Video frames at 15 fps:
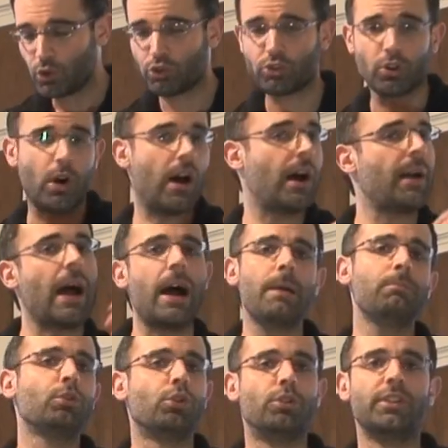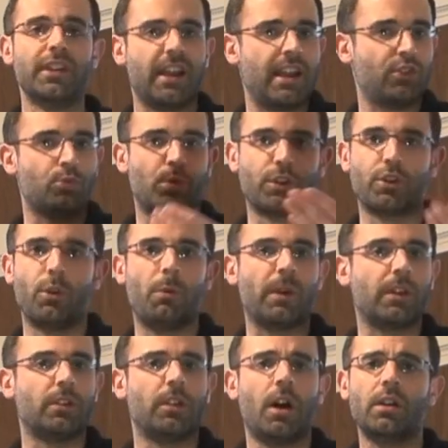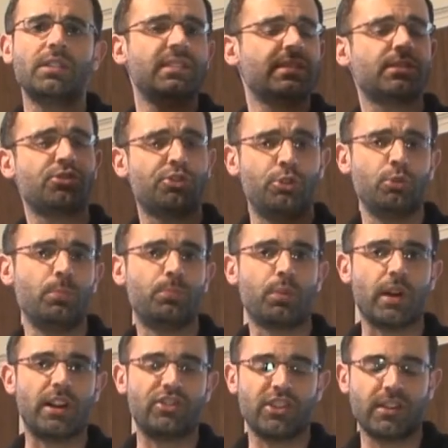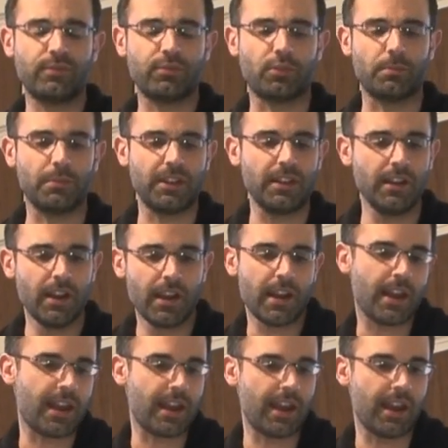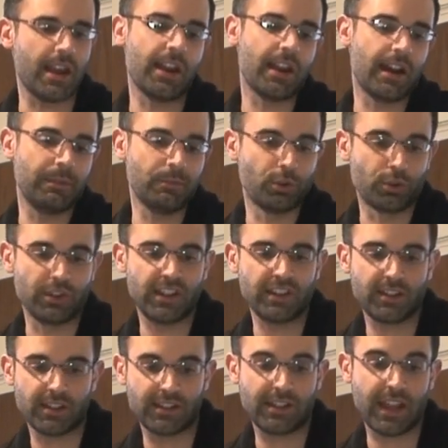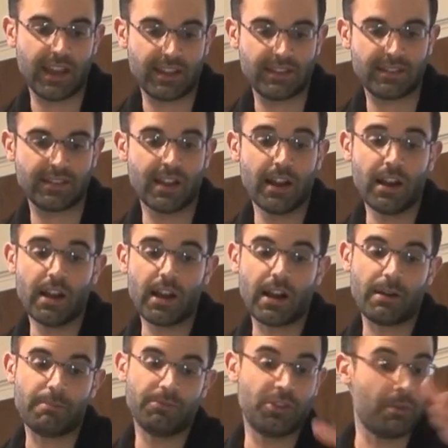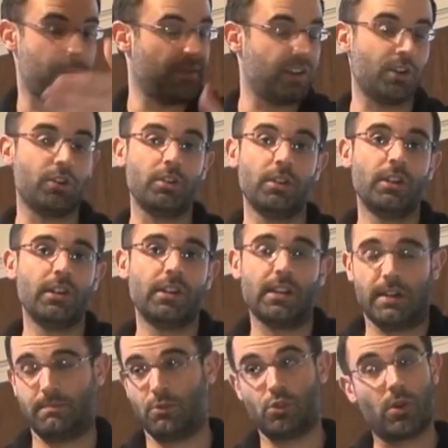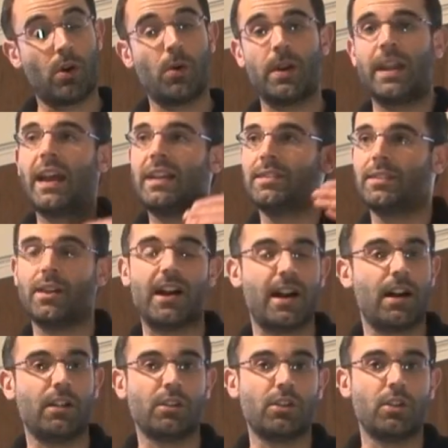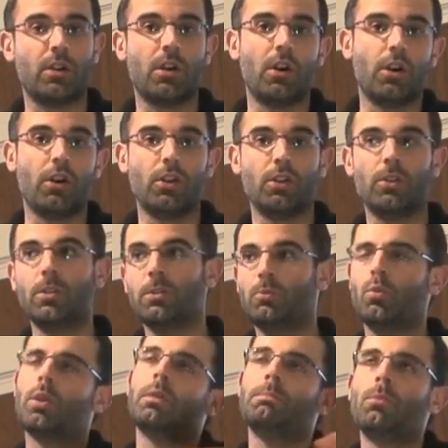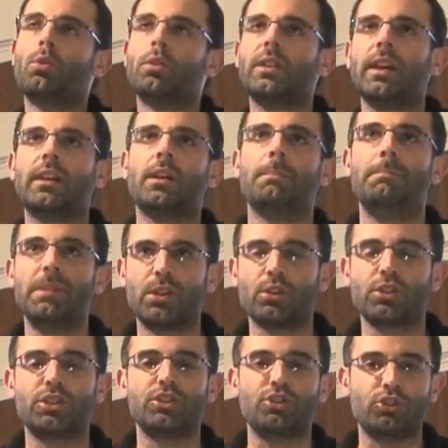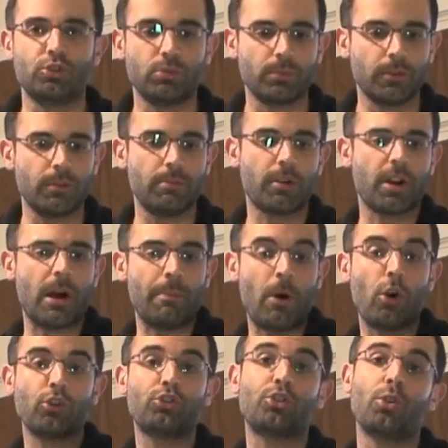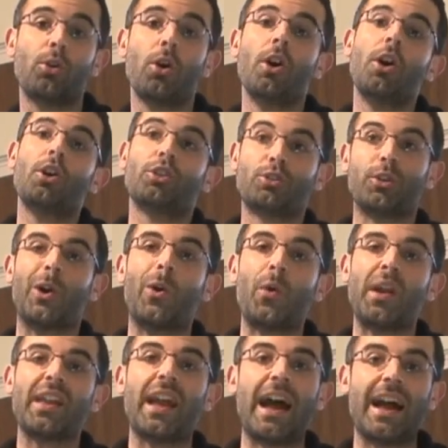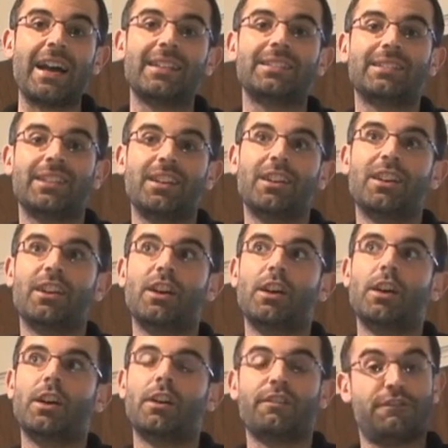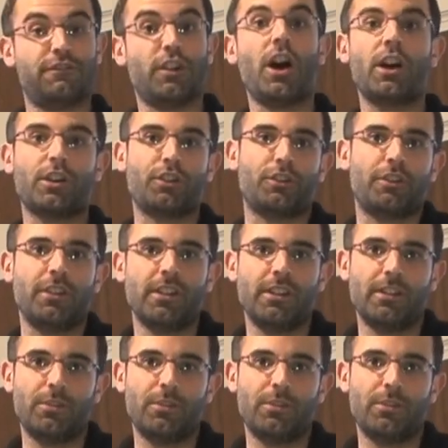So I'm learning as we're going along. This is a new project for me, and I'm learning to taste the beer. I'm growing as a alcohol, well, more like a beer consumer, but I'm also growing as a vlogger,